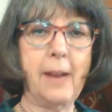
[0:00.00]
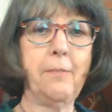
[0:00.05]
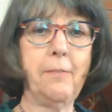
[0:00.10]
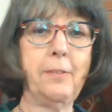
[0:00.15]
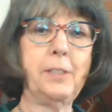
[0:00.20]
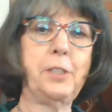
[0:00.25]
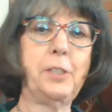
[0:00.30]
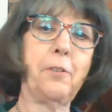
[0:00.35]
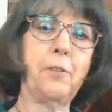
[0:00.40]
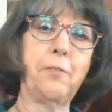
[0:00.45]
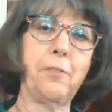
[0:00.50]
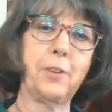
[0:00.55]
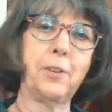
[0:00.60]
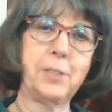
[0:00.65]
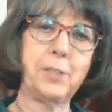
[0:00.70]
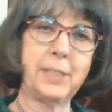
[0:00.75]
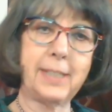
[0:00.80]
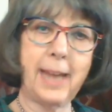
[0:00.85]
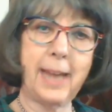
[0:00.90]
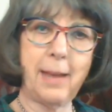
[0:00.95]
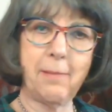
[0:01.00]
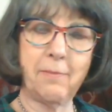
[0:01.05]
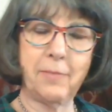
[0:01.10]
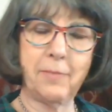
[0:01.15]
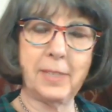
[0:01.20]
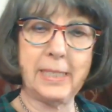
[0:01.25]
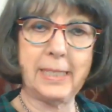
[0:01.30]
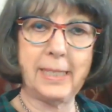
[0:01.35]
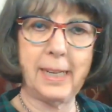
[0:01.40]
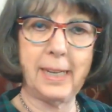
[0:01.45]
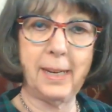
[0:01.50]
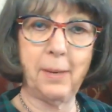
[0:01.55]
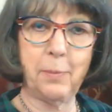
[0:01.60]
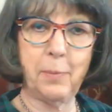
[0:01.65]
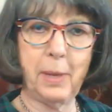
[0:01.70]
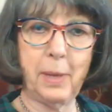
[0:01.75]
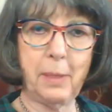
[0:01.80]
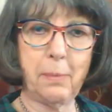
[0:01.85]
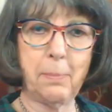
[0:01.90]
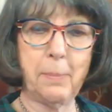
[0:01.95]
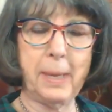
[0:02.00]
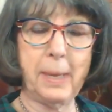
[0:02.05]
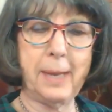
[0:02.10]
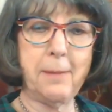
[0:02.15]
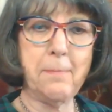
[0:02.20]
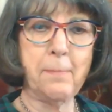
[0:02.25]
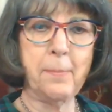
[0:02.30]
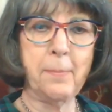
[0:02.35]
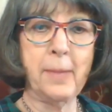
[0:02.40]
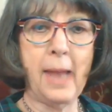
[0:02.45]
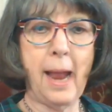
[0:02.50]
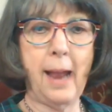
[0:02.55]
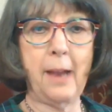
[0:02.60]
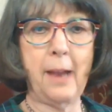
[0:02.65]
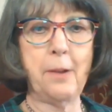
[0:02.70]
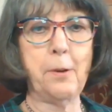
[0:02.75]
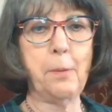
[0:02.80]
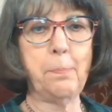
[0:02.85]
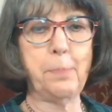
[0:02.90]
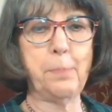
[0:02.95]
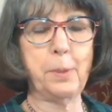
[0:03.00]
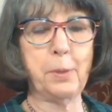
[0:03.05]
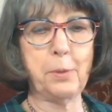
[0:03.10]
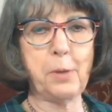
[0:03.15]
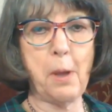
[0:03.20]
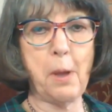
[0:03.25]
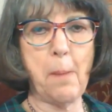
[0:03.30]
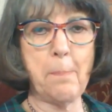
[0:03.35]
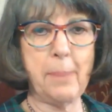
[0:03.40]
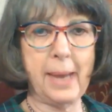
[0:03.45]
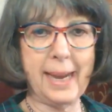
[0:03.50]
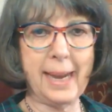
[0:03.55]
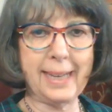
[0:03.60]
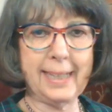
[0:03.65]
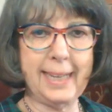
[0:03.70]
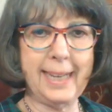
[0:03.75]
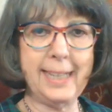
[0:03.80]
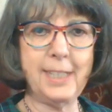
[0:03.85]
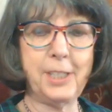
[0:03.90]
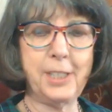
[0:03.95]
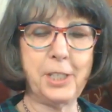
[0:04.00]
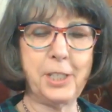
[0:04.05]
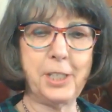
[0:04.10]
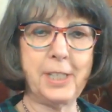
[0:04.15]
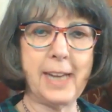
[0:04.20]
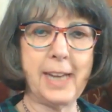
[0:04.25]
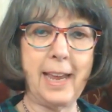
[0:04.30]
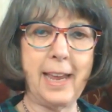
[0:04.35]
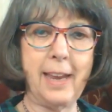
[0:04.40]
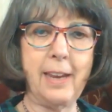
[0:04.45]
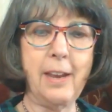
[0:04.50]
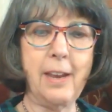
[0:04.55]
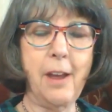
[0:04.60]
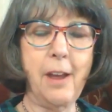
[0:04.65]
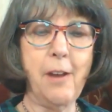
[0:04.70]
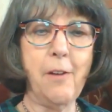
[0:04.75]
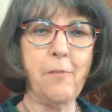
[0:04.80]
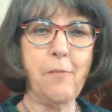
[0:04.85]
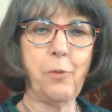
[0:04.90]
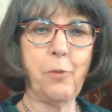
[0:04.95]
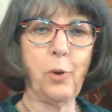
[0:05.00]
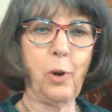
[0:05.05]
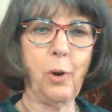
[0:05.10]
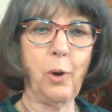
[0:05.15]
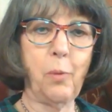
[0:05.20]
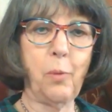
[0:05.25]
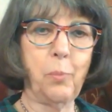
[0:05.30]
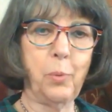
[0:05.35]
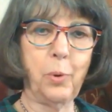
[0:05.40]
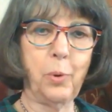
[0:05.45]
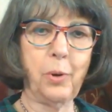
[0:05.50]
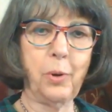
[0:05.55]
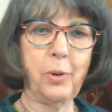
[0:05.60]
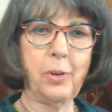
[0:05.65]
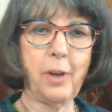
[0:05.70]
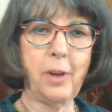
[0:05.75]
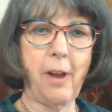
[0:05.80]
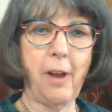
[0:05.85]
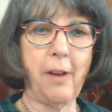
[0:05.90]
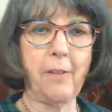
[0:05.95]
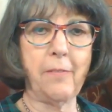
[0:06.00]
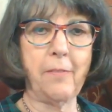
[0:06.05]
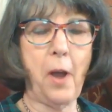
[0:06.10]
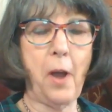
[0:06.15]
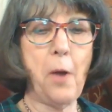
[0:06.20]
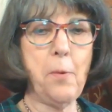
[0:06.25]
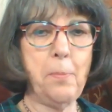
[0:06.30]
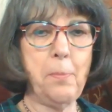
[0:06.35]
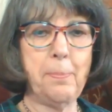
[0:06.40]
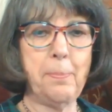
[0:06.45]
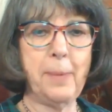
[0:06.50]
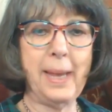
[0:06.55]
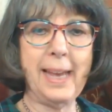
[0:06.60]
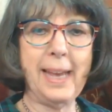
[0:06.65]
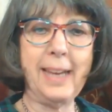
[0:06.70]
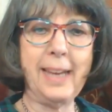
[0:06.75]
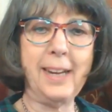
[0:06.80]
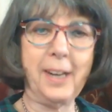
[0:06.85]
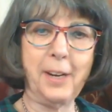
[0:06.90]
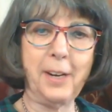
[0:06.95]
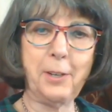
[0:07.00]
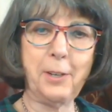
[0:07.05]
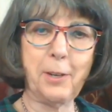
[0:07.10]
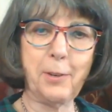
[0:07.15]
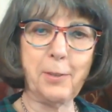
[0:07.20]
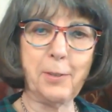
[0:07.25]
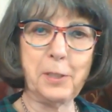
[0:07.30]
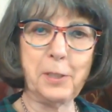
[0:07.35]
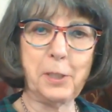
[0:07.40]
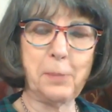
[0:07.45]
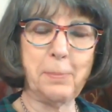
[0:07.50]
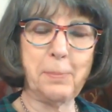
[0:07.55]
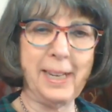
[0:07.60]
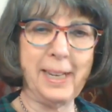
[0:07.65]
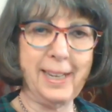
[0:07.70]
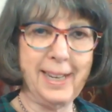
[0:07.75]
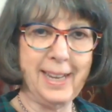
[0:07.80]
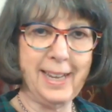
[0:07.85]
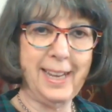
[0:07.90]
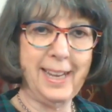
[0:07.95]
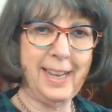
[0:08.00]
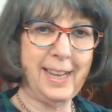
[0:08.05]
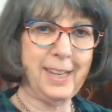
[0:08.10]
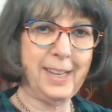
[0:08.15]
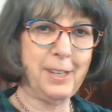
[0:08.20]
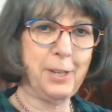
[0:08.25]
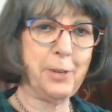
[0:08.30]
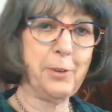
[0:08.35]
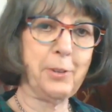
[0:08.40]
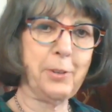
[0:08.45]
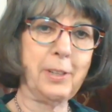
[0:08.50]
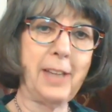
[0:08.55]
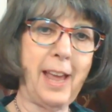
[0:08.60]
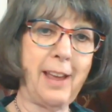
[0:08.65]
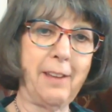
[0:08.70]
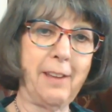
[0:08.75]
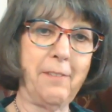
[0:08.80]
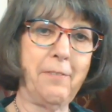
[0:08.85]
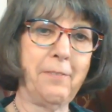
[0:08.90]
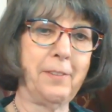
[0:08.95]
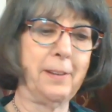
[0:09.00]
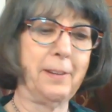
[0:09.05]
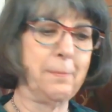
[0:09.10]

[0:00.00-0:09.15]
If it's your first time visiting with me, I hope you'll come back each day for a word of hope and encouragement in your life.